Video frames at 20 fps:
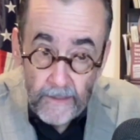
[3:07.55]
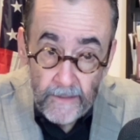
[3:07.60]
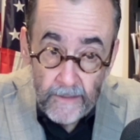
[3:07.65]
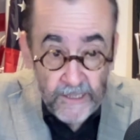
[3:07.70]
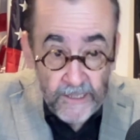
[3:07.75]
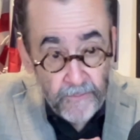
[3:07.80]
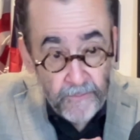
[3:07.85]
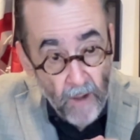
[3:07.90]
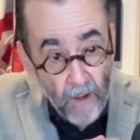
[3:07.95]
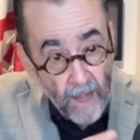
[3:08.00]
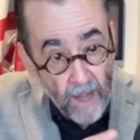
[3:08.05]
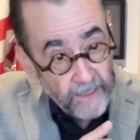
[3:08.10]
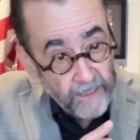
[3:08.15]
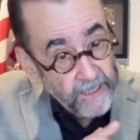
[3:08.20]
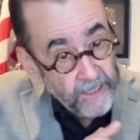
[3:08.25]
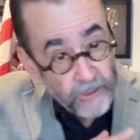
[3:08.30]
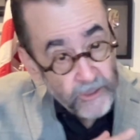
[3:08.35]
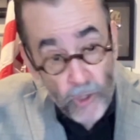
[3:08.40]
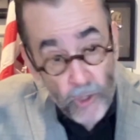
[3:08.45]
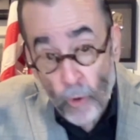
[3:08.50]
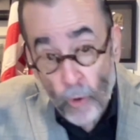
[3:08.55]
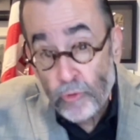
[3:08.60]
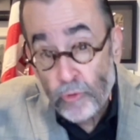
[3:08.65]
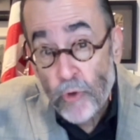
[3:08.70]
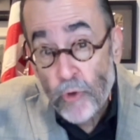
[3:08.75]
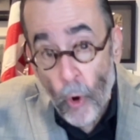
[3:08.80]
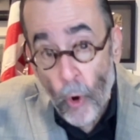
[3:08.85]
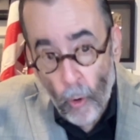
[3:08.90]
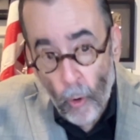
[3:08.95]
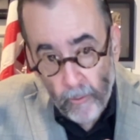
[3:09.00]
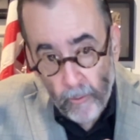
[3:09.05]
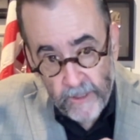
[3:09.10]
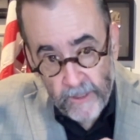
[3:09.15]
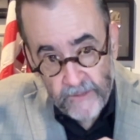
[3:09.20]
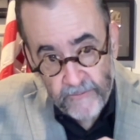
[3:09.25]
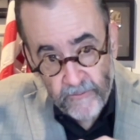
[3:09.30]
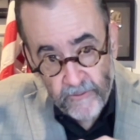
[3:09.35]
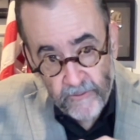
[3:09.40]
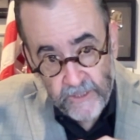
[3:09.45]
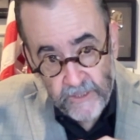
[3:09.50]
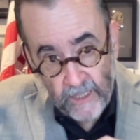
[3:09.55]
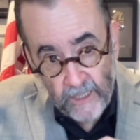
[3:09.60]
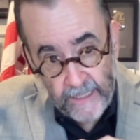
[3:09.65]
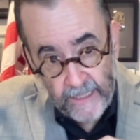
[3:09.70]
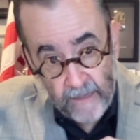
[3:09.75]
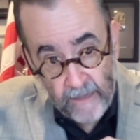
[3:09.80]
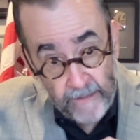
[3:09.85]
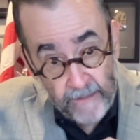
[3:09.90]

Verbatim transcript: This product is notorious for selling out,